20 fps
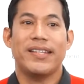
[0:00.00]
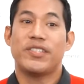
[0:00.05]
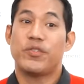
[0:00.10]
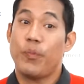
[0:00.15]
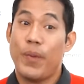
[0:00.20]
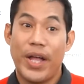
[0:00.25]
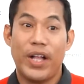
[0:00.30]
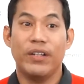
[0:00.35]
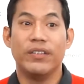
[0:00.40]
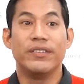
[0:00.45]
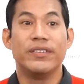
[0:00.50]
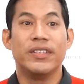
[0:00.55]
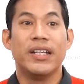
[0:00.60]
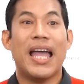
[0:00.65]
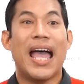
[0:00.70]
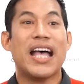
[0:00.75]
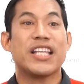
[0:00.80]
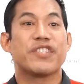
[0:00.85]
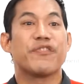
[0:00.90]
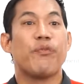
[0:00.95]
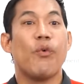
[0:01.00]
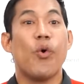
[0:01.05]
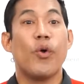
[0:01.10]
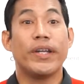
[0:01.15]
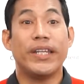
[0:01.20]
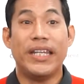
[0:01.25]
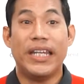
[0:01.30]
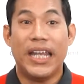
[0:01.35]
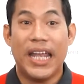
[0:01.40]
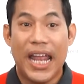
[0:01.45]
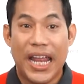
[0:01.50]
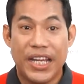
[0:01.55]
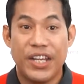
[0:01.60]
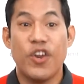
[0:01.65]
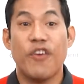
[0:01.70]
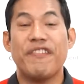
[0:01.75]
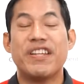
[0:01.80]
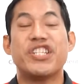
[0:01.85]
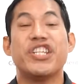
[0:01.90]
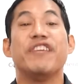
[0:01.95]
as well as for the
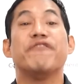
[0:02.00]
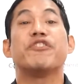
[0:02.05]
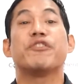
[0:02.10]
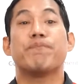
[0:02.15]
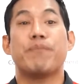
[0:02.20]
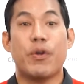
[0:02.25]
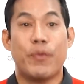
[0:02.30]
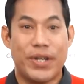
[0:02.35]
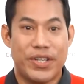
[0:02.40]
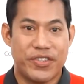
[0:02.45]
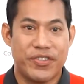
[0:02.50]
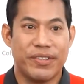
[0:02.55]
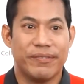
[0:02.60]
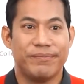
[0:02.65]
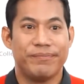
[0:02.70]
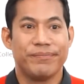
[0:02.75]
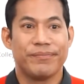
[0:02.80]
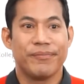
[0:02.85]
innovative spirit.